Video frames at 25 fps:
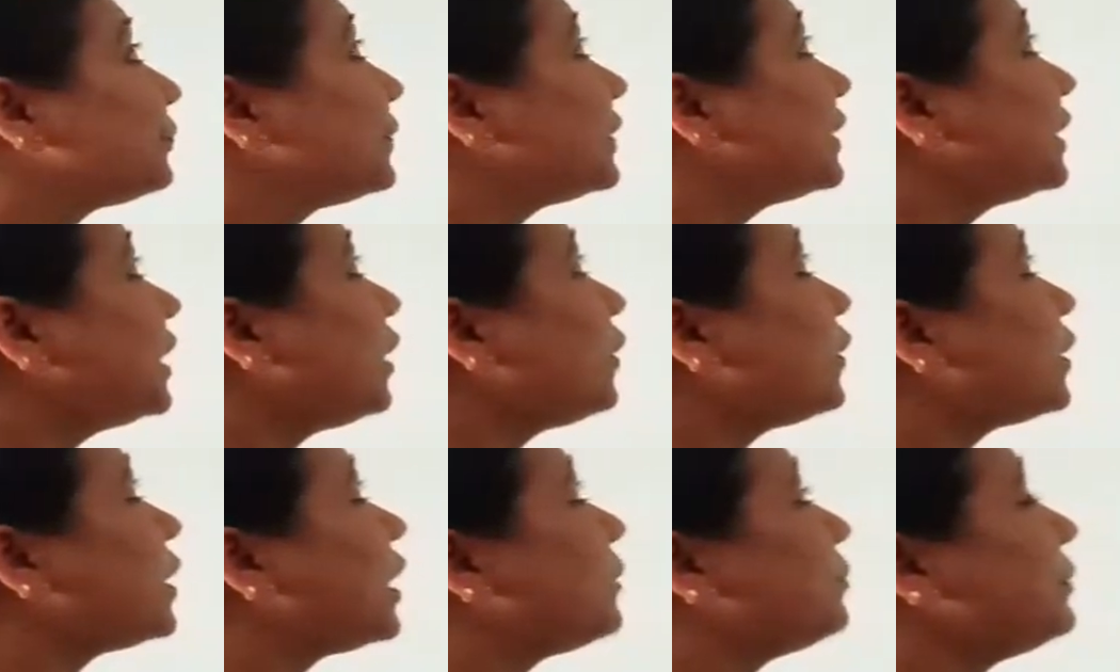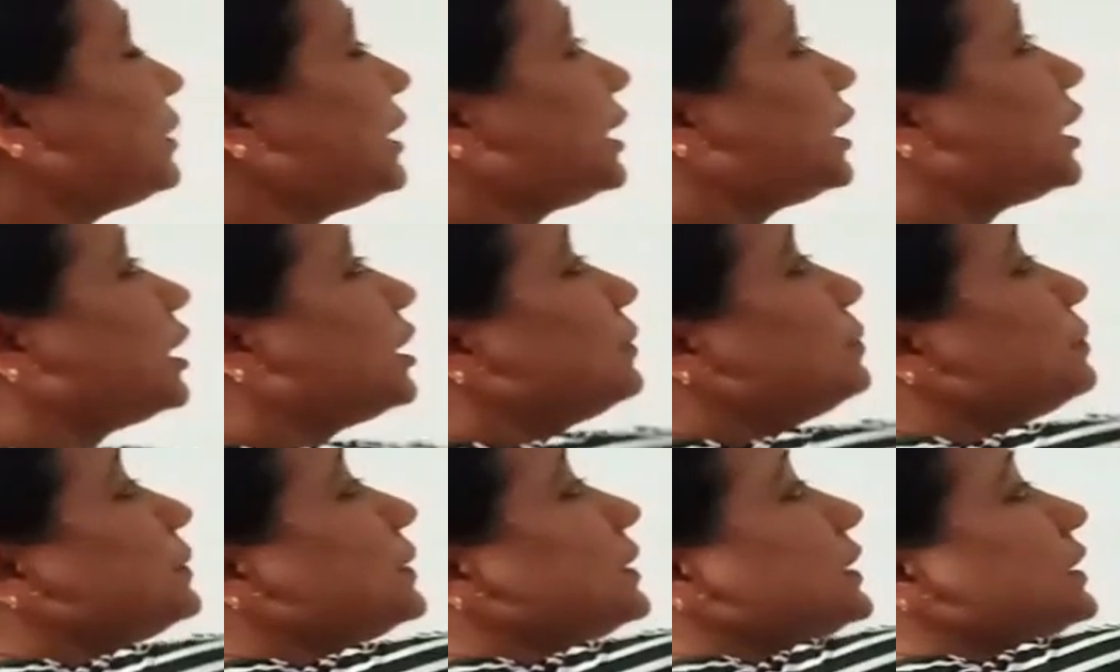Now coming
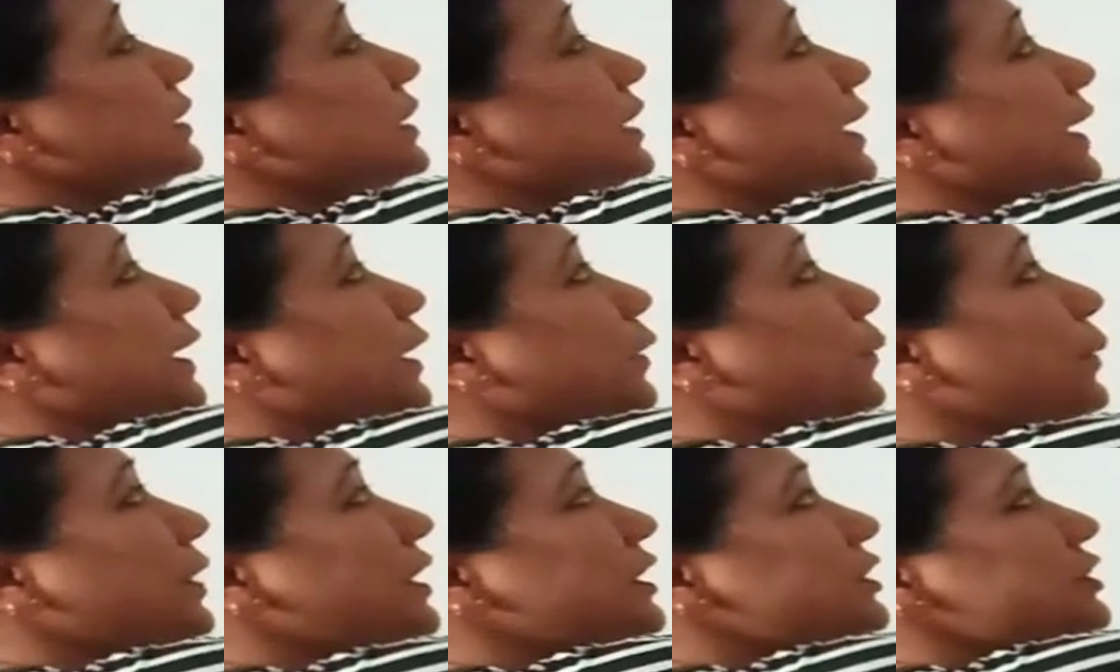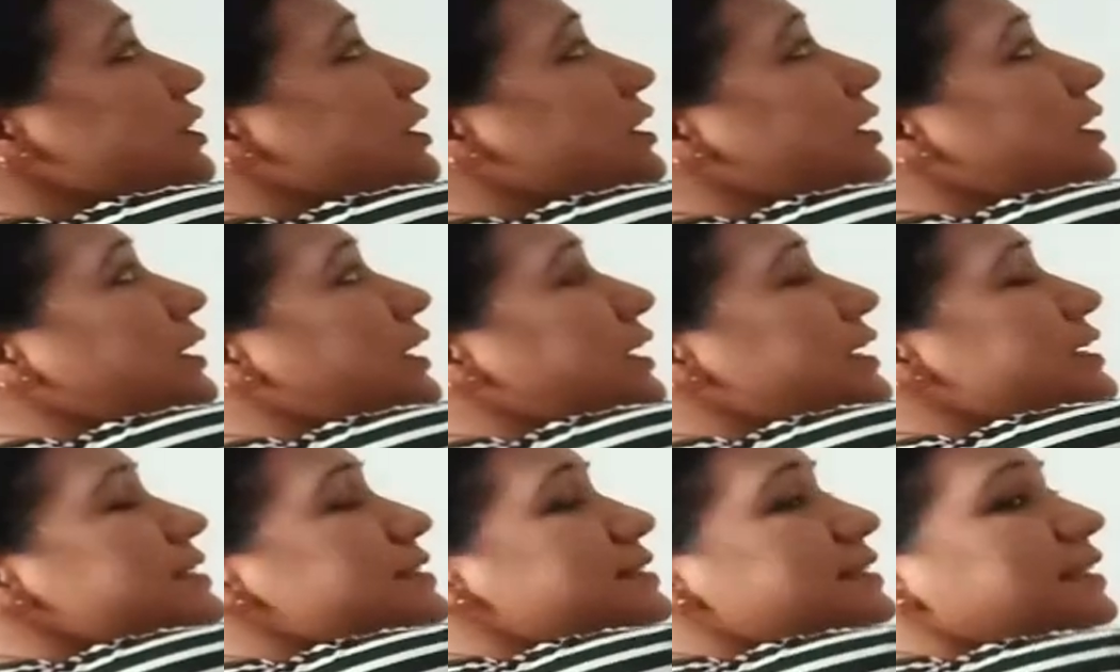up, equation
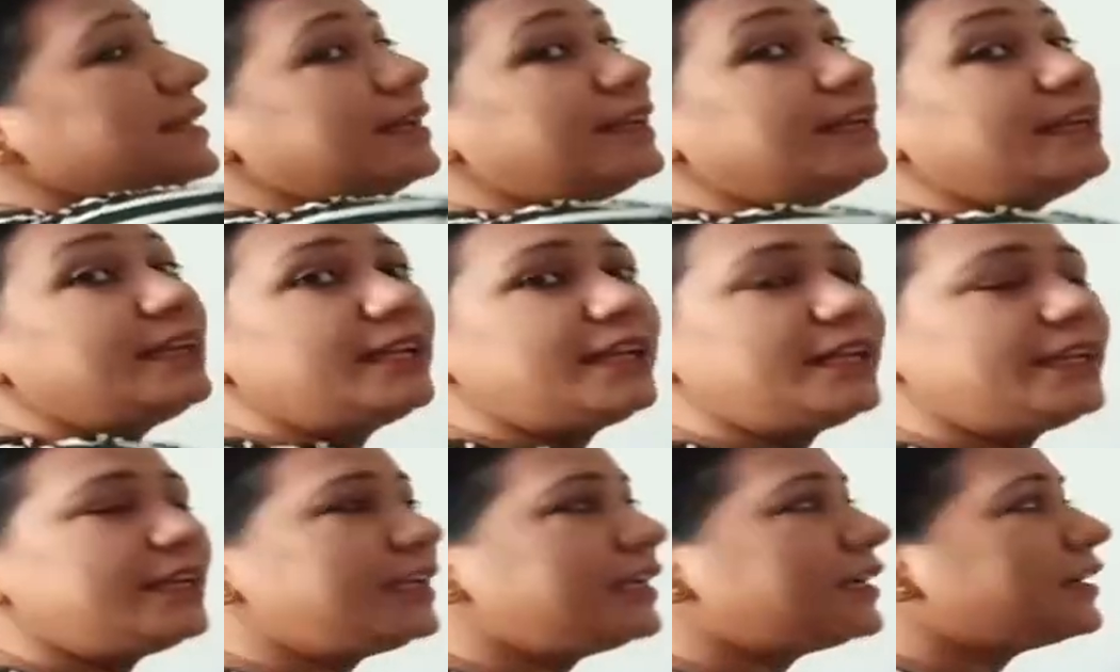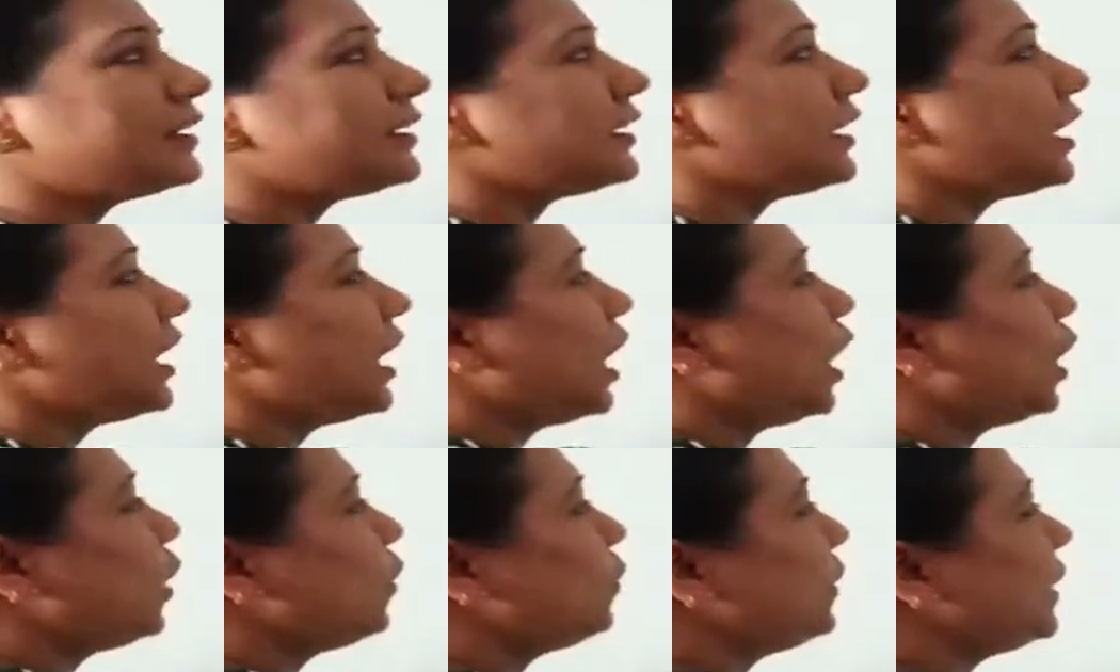is linear.
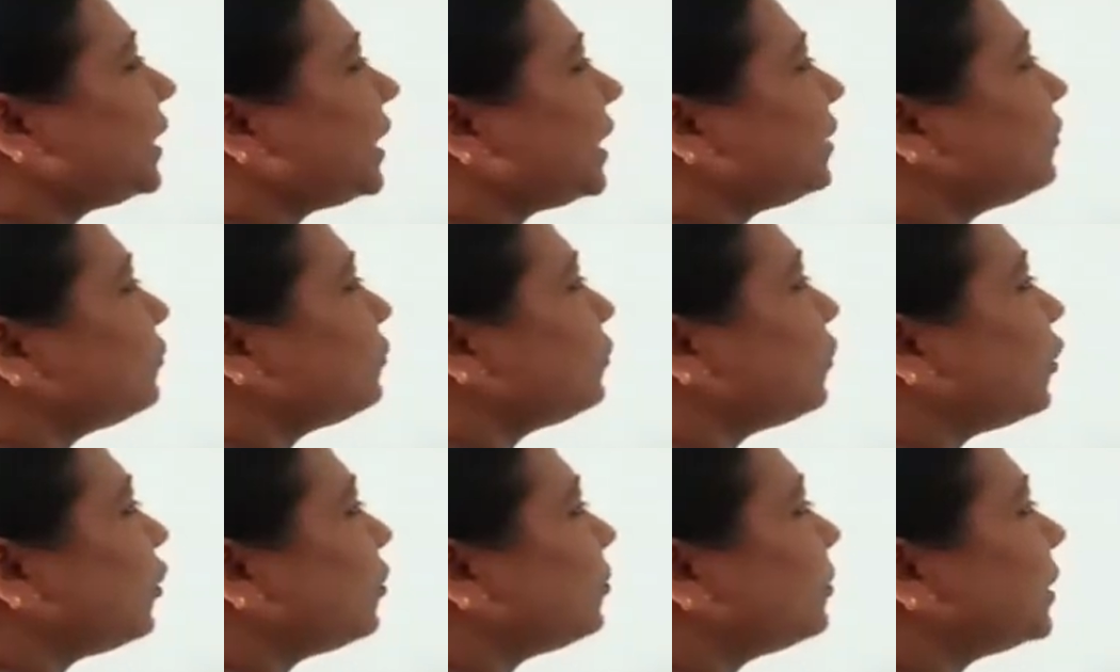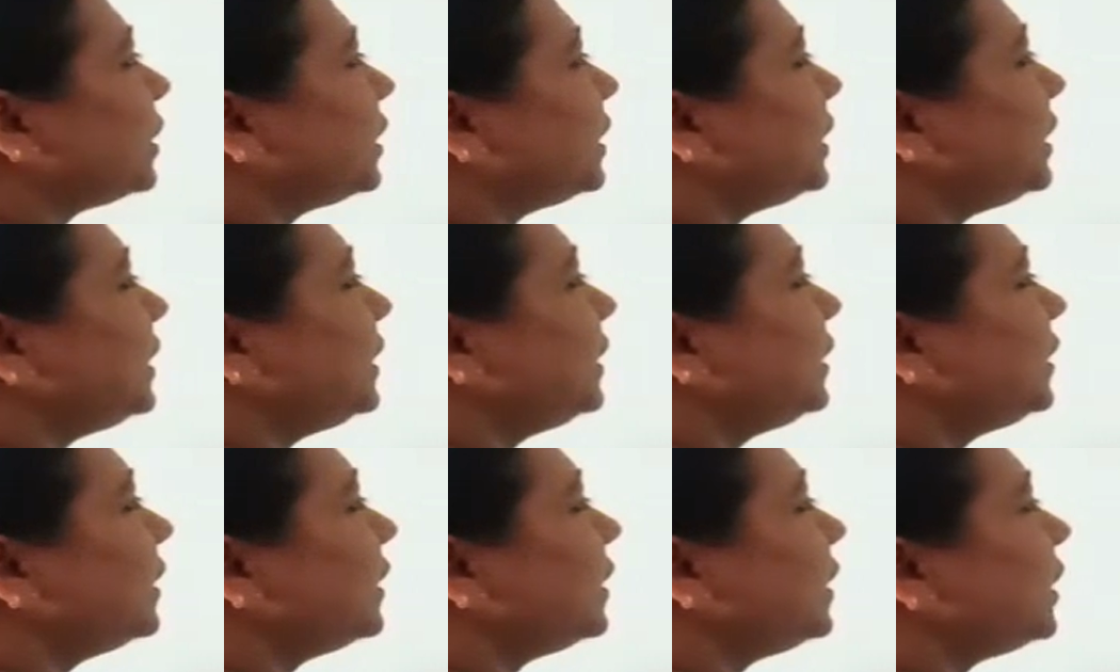How we can form a
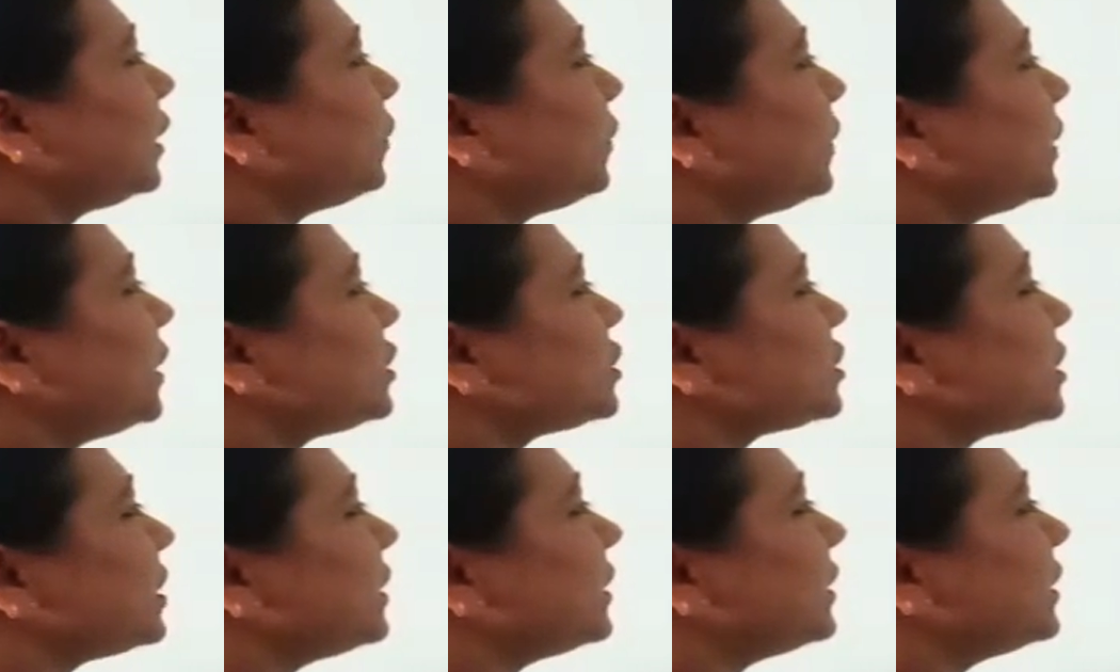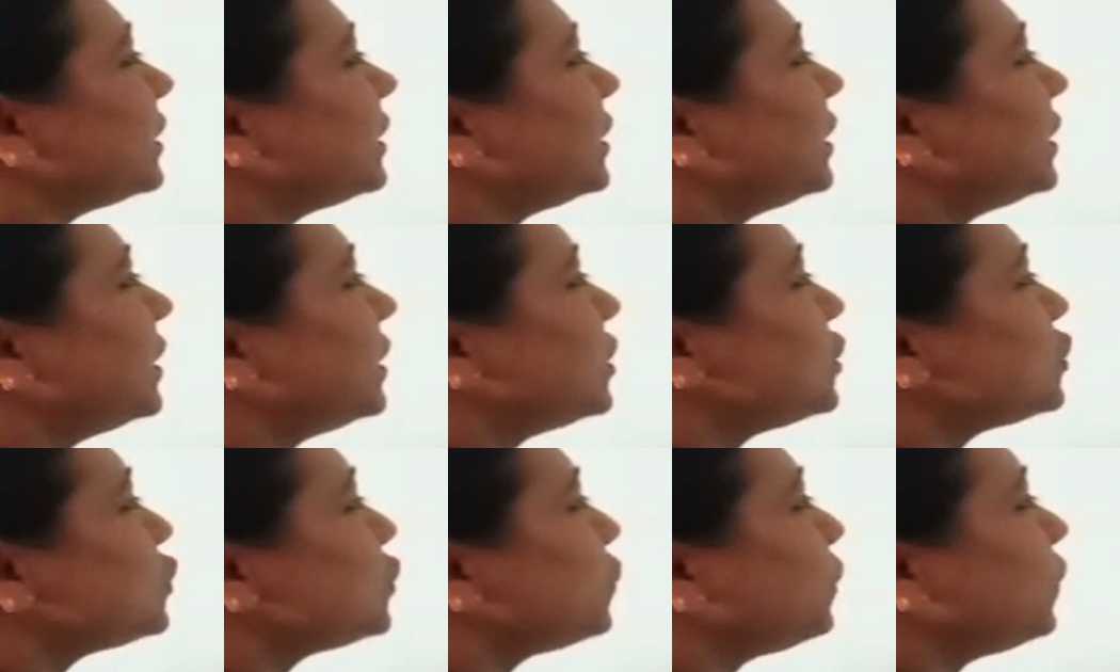linear equation?
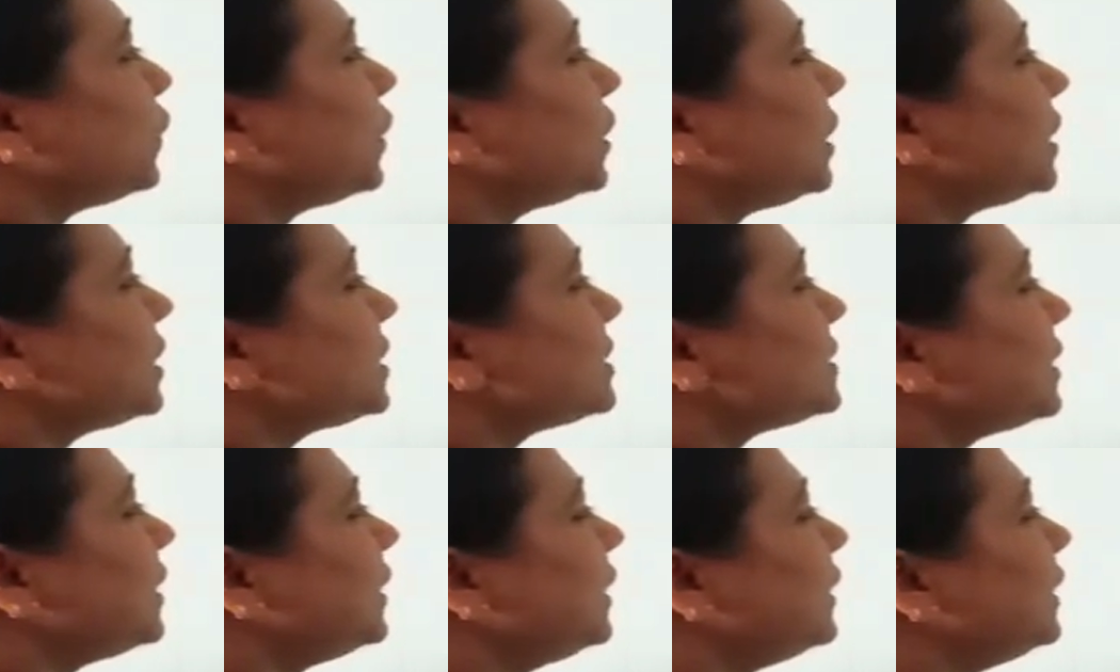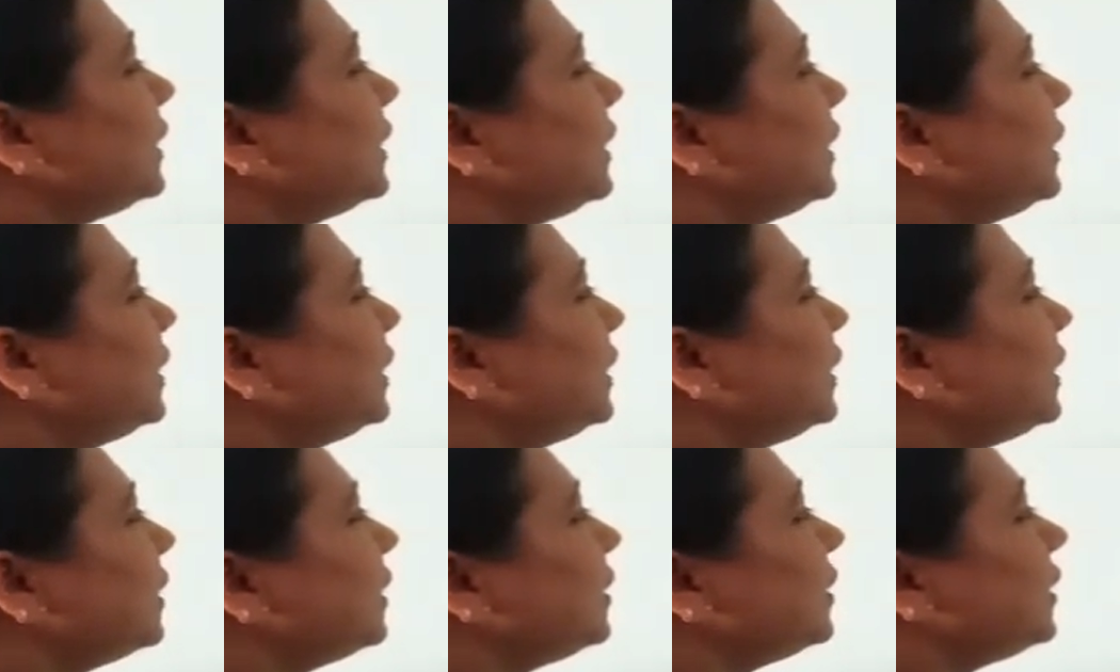So what is a
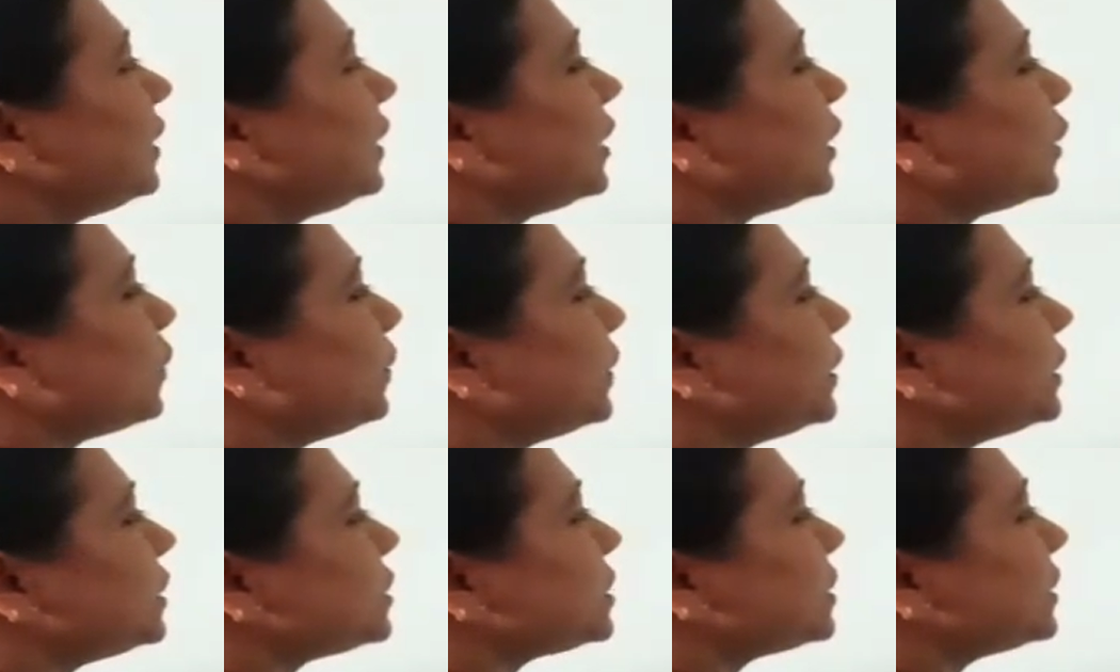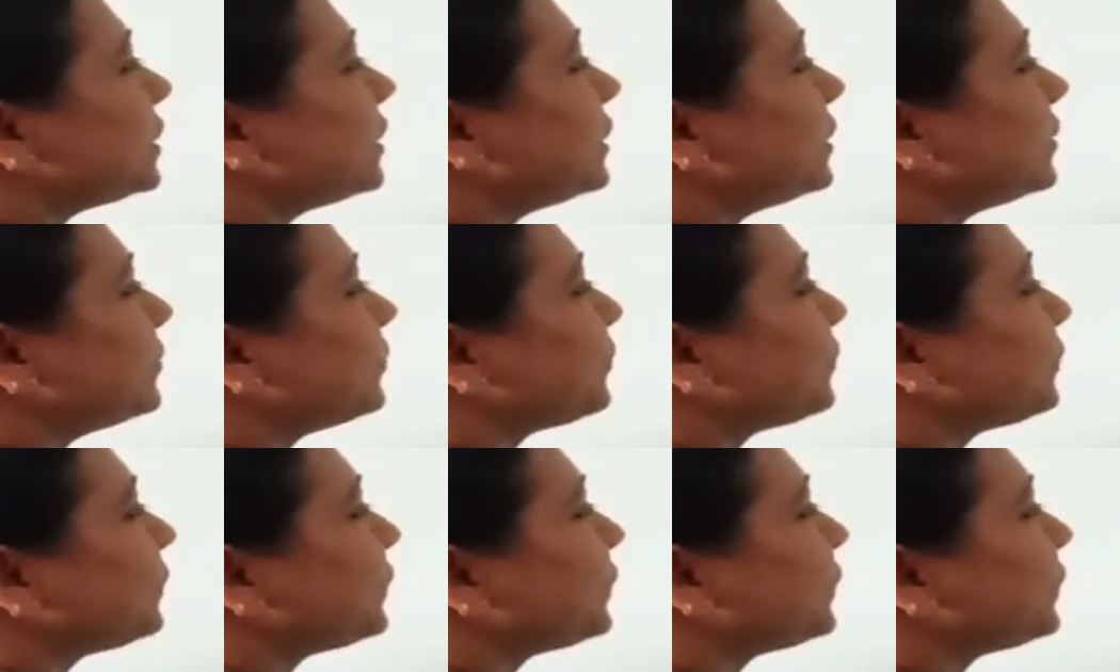linear equation?